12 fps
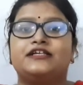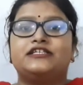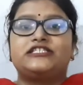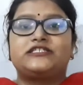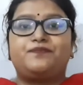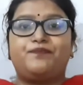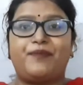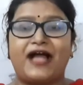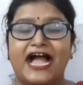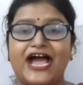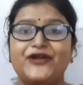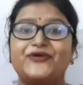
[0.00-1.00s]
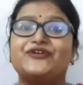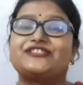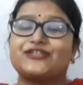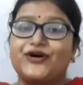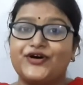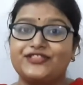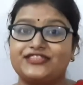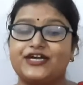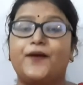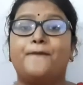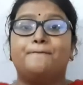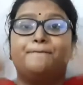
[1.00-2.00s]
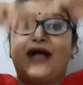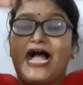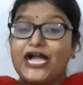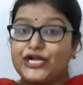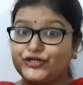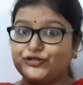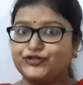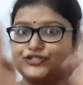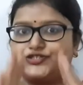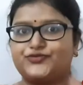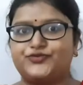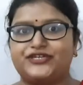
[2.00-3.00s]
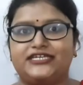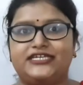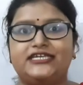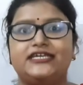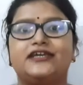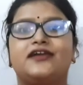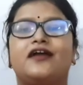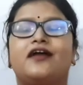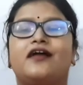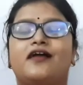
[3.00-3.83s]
Sparrows on the mango tree,